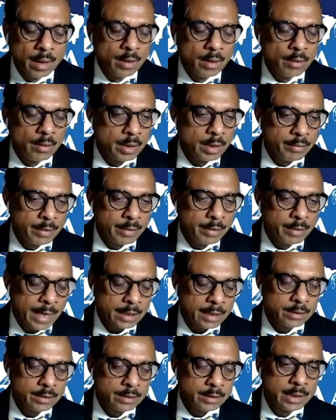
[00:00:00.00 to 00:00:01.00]
we're very
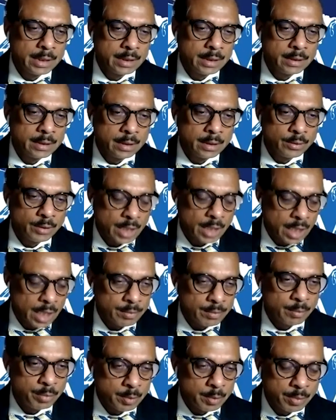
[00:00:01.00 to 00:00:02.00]
active in it and help
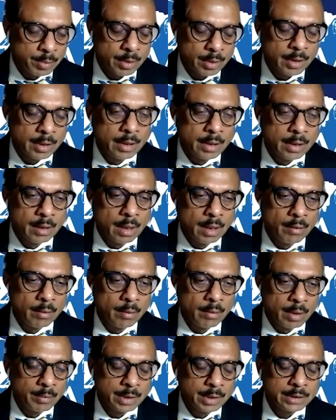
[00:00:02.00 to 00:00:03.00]
the people, our
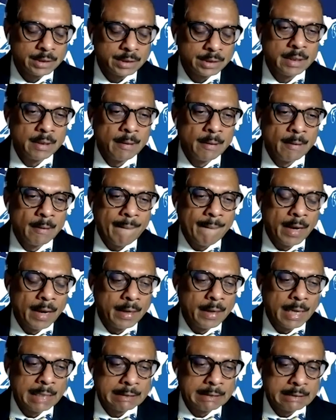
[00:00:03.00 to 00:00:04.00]
members.
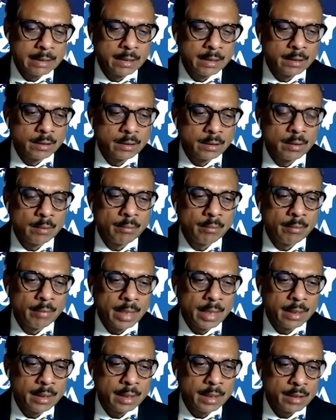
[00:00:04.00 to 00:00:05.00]
And I think
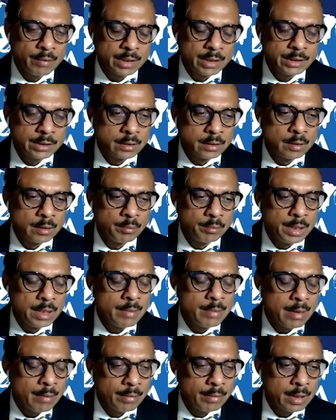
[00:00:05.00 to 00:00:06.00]
my request, be
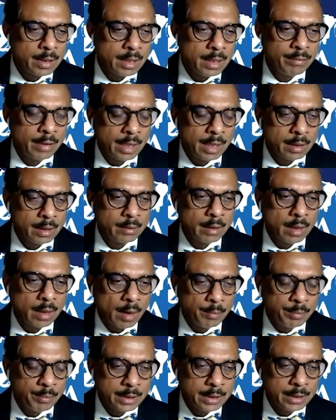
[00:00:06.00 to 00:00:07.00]
member of
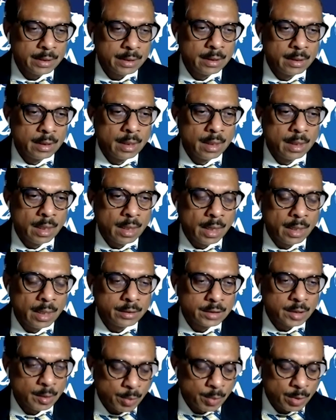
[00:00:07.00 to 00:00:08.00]
API
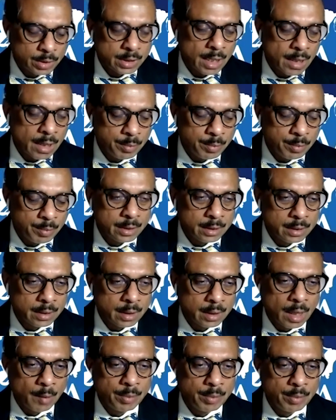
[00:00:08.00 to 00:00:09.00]
and support the API.
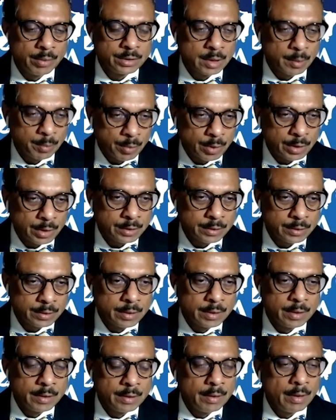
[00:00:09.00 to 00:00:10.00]
API will support you,
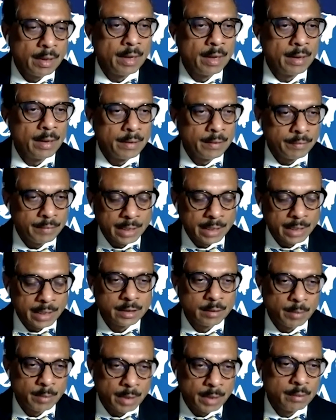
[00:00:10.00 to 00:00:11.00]
and that's
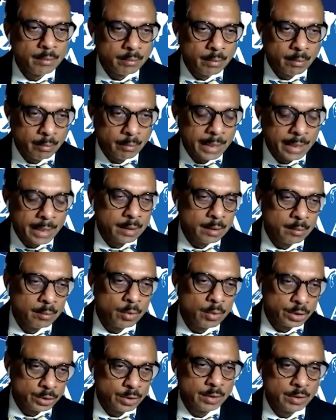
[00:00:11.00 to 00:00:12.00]
my main
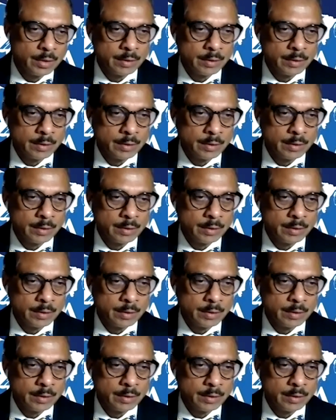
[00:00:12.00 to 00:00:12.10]
motto.